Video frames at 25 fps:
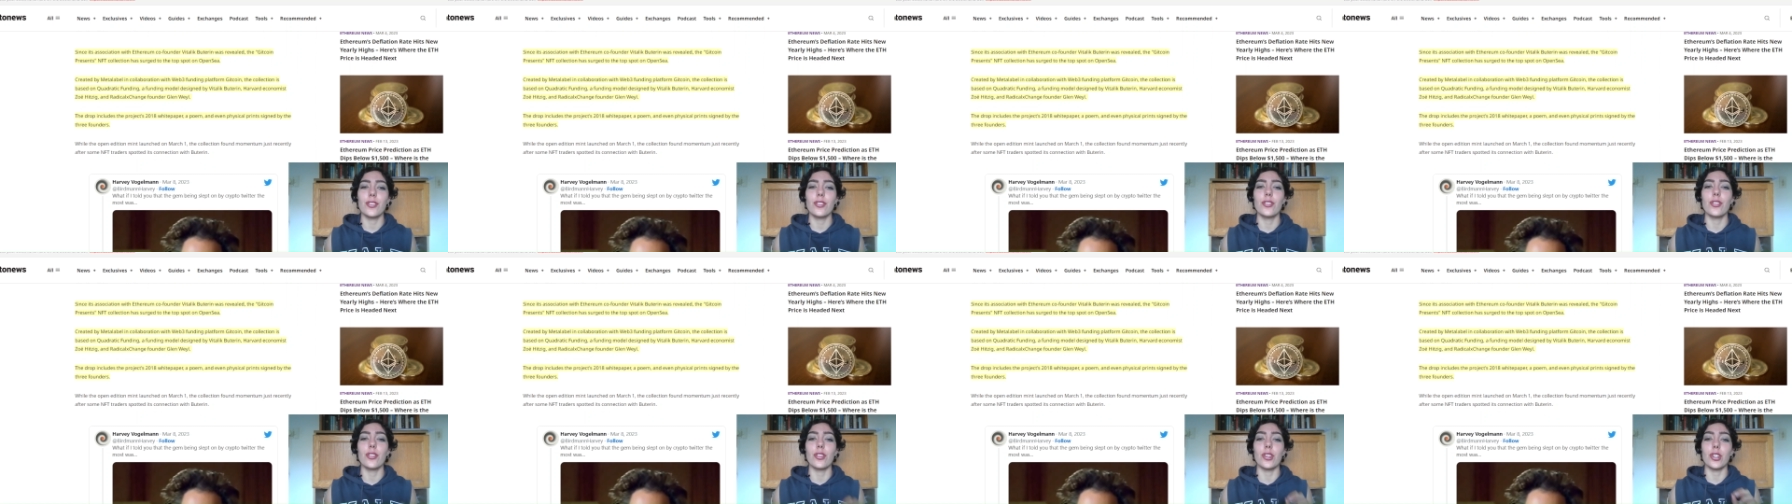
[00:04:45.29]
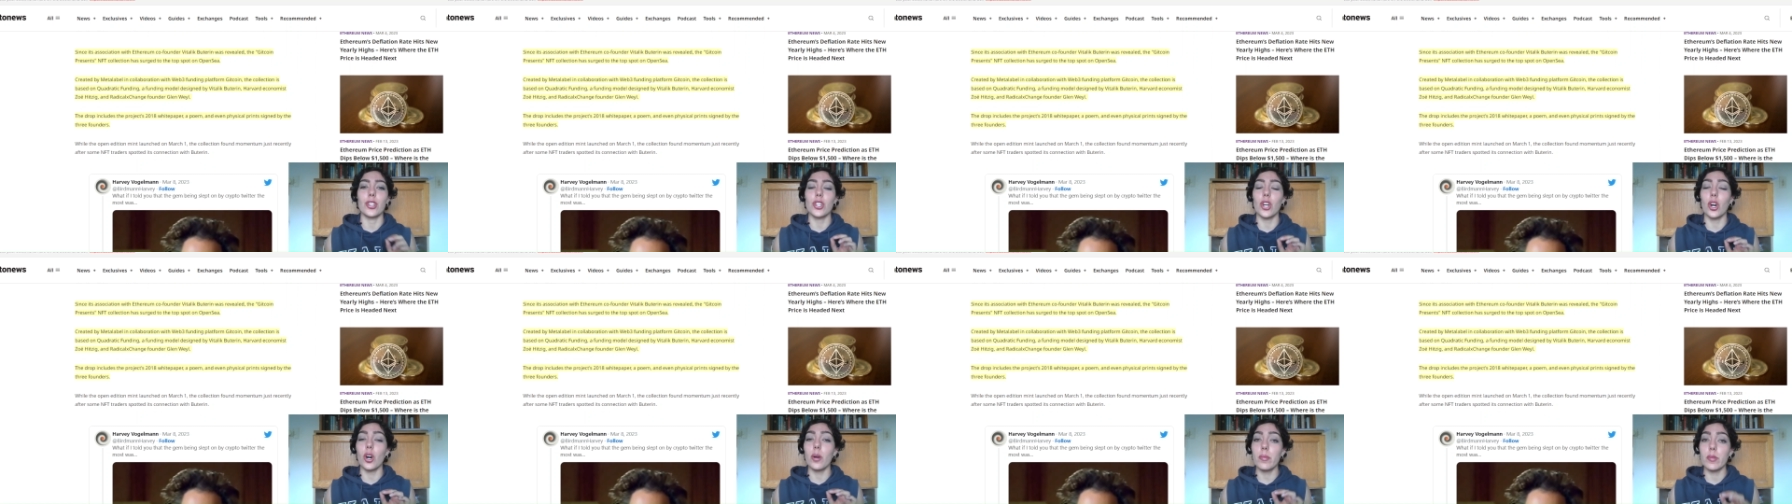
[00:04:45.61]
to the
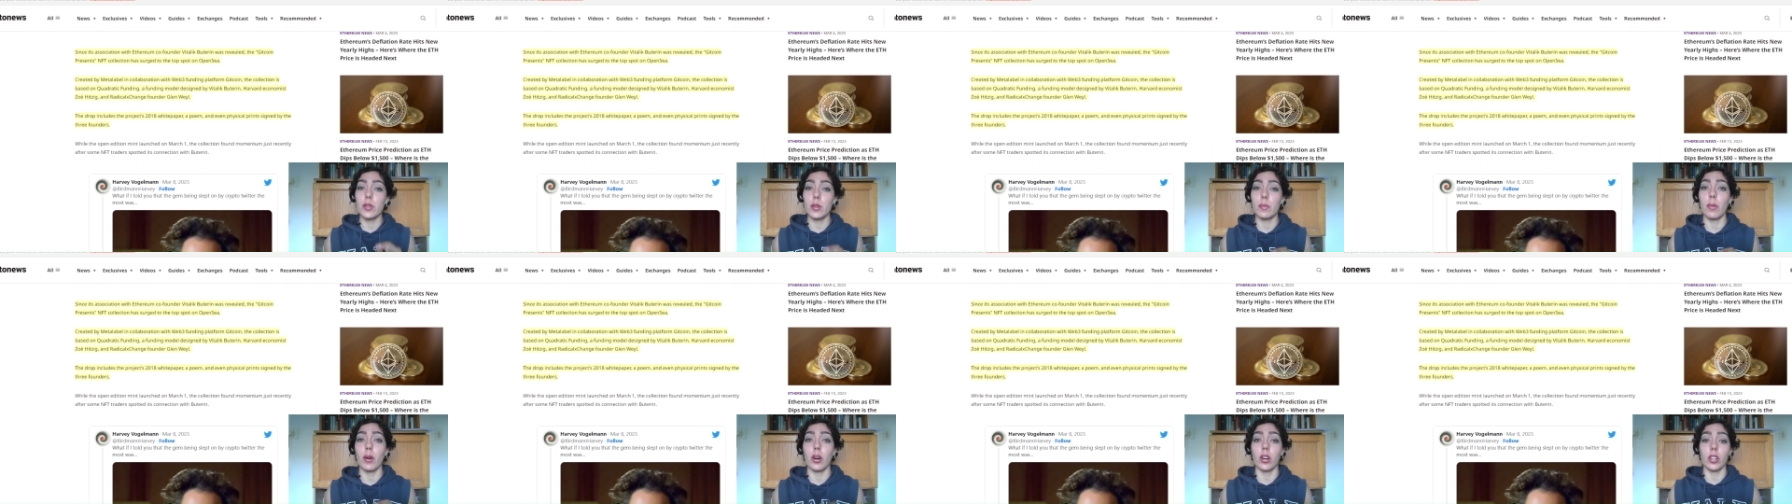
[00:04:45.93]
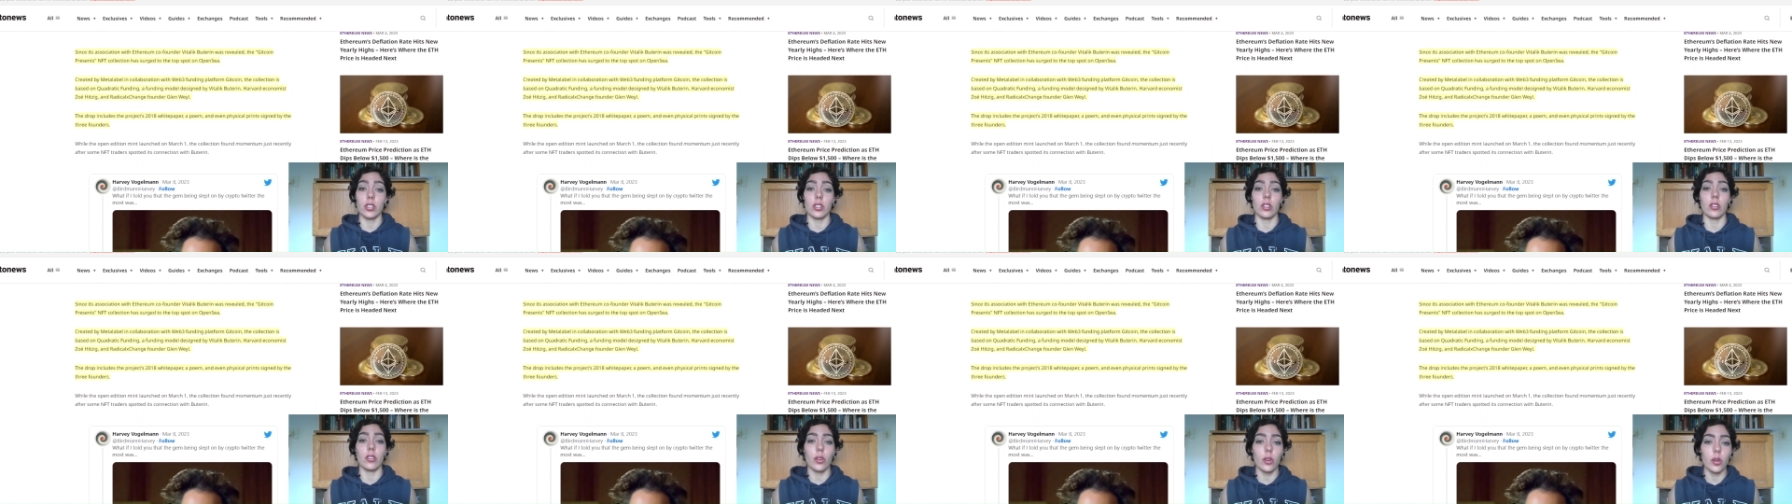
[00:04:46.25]
top
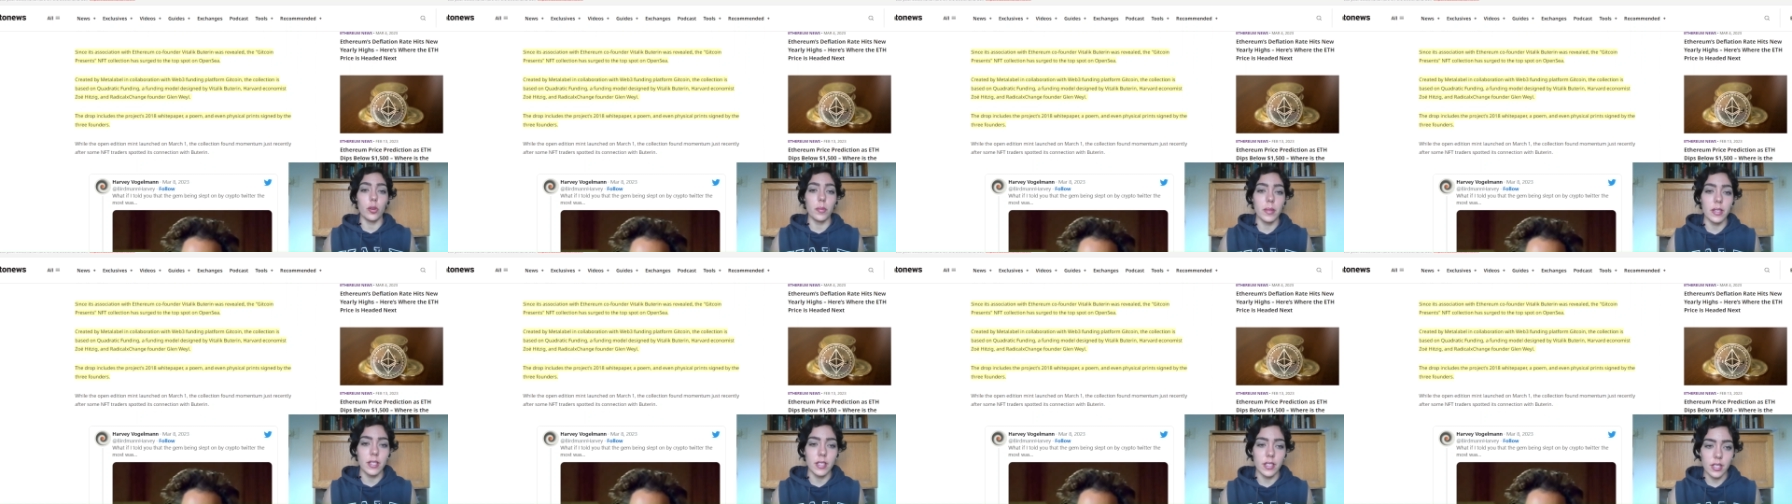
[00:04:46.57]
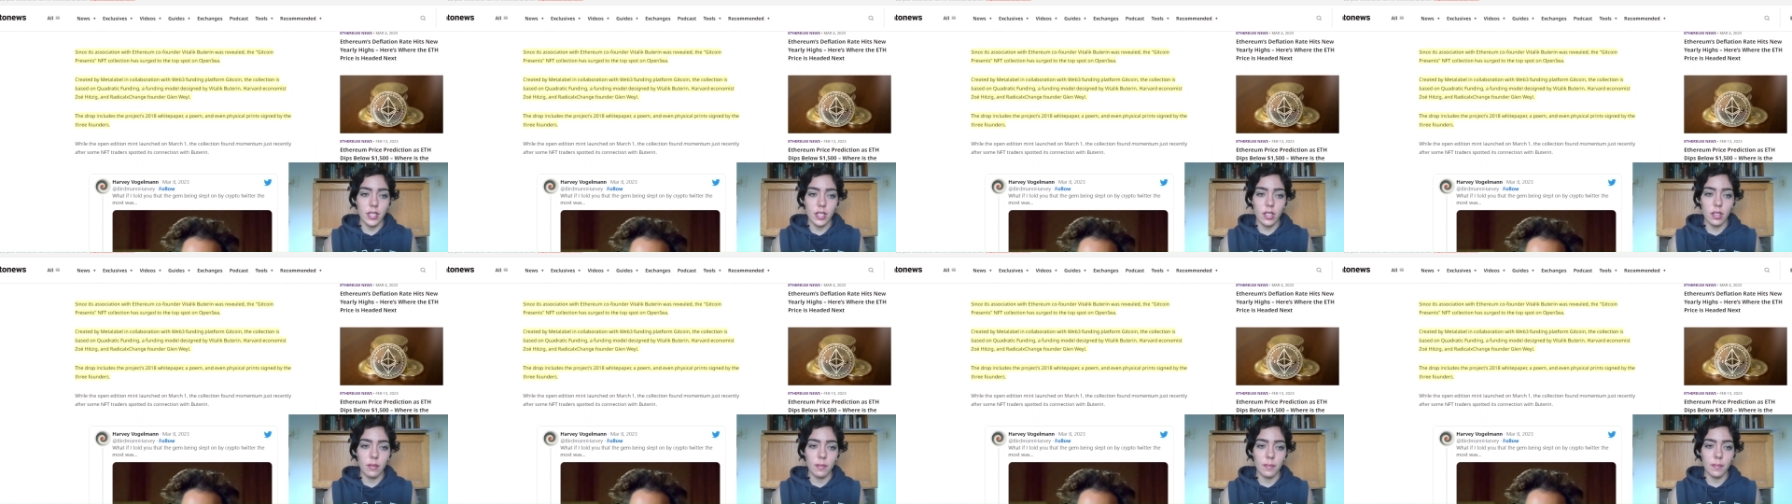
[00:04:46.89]
spot on
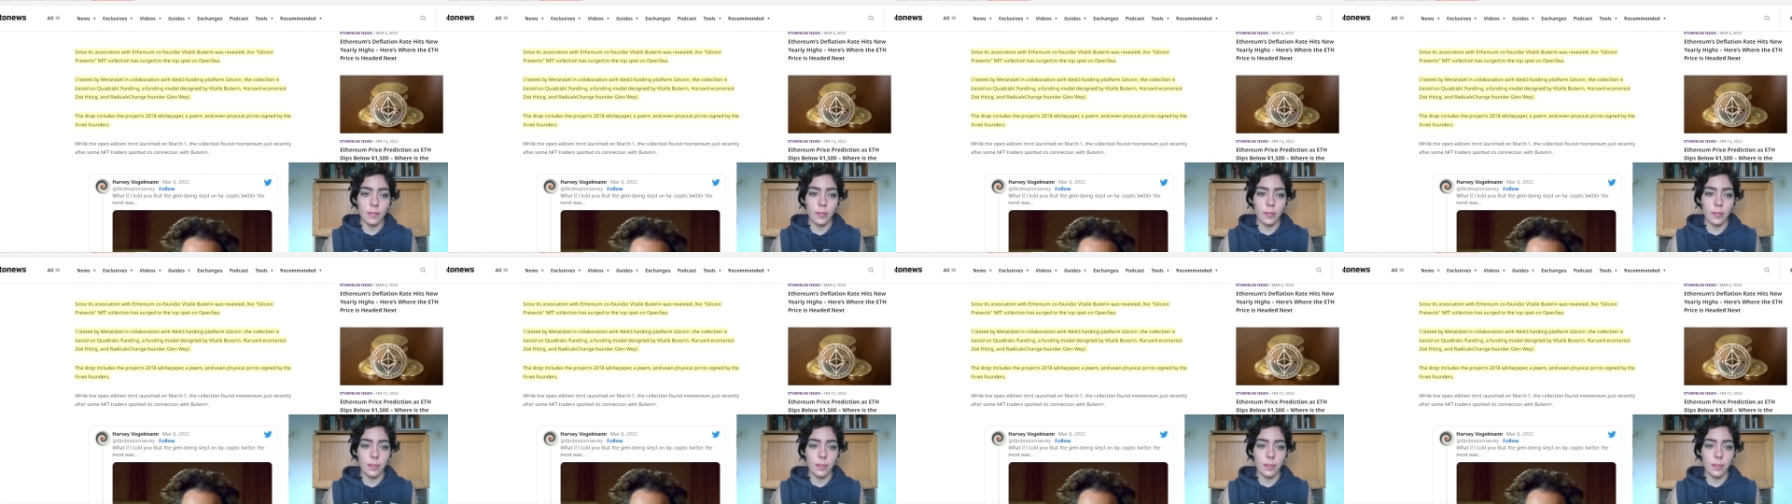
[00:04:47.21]
OpenSea.